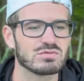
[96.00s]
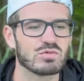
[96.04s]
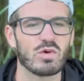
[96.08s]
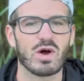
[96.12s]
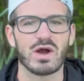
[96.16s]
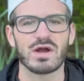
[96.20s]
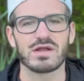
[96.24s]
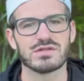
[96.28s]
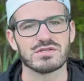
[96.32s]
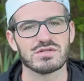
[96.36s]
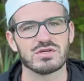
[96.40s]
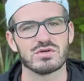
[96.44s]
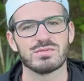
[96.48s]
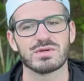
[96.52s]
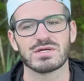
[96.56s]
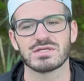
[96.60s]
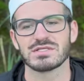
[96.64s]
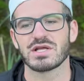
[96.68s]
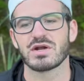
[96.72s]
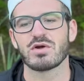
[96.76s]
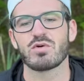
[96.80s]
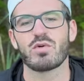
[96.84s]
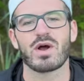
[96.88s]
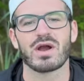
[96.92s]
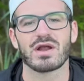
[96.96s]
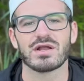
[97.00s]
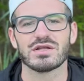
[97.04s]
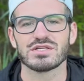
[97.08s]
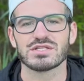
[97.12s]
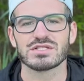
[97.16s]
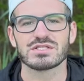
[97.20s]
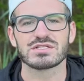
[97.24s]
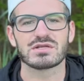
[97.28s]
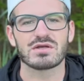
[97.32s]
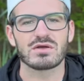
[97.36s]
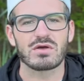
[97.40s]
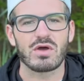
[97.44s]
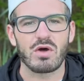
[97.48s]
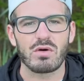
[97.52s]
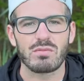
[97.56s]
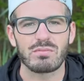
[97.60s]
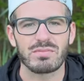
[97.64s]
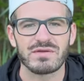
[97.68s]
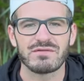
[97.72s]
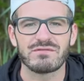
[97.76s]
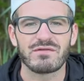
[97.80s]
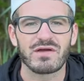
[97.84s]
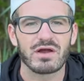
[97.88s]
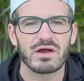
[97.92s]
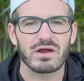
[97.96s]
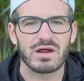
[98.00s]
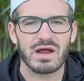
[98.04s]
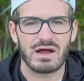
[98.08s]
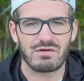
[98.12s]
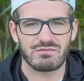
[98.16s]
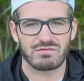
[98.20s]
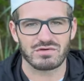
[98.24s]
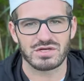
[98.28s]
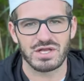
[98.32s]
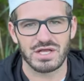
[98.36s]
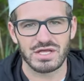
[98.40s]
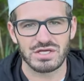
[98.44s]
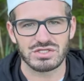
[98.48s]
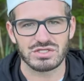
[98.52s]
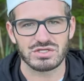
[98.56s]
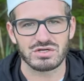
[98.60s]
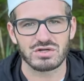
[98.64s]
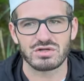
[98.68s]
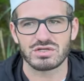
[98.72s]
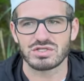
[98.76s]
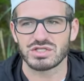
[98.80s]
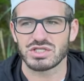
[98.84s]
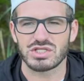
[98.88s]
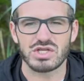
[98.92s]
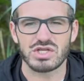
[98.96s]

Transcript: want to do because they don't want to just go be very confrontational and just